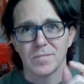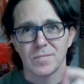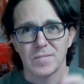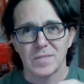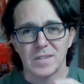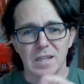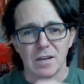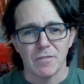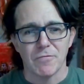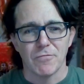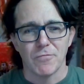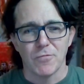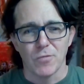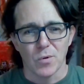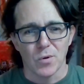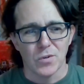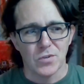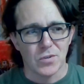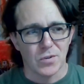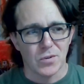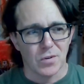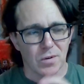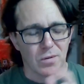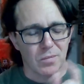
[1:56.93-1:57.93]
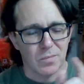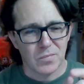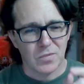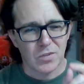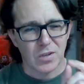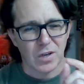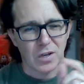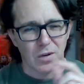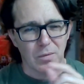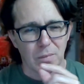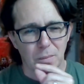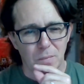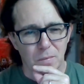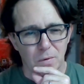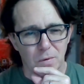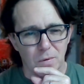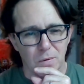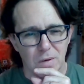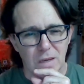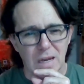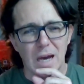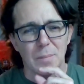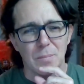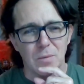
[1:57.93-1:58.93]
It's not forger, I'm trying to remember,
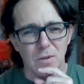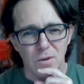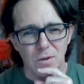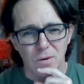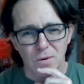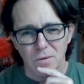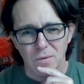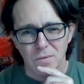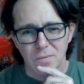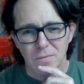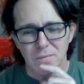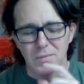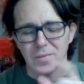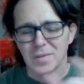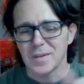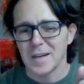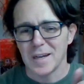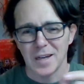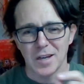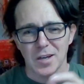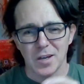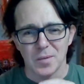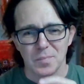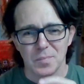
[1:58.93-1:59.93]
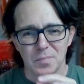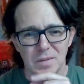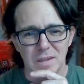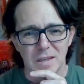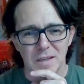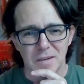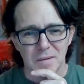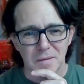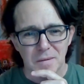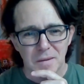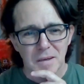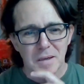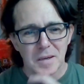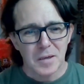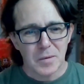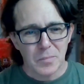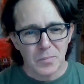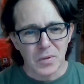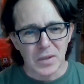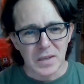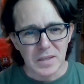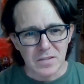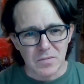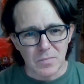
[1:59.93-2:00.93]
copier, that
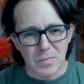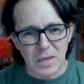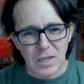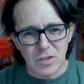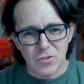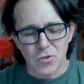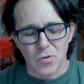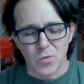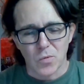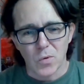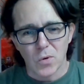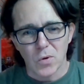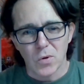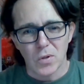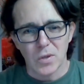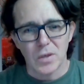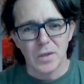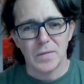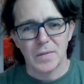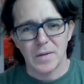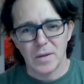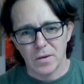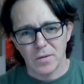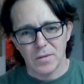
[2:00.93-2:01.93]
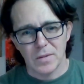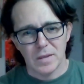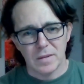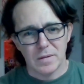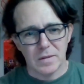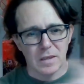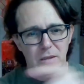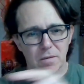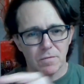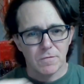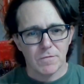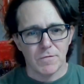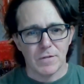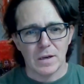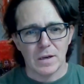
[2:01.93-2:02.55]
plays a major role in there that then